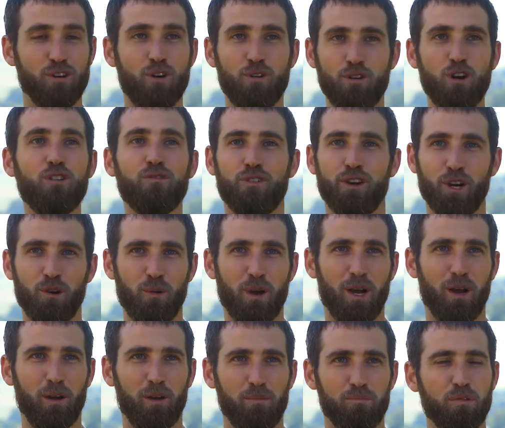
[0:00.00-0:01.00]
don't go very
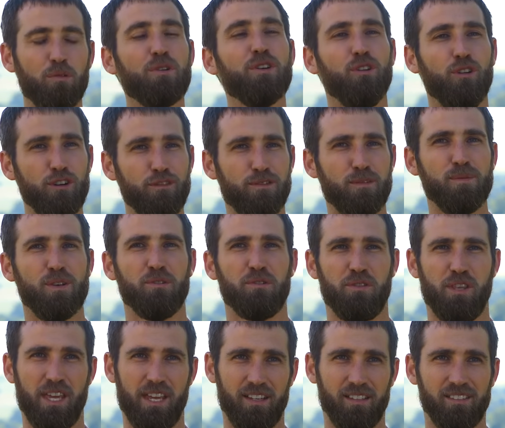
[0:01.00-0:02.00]
well, but we learn from
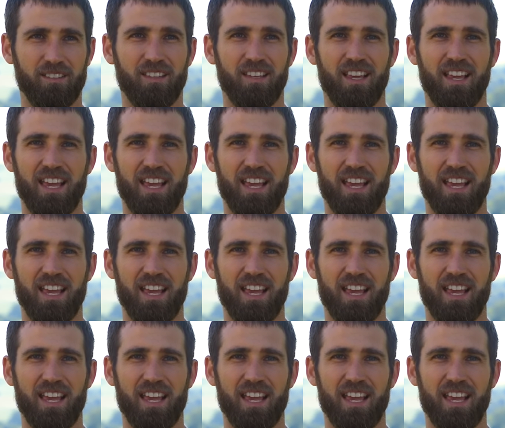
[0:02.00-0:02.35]
those things.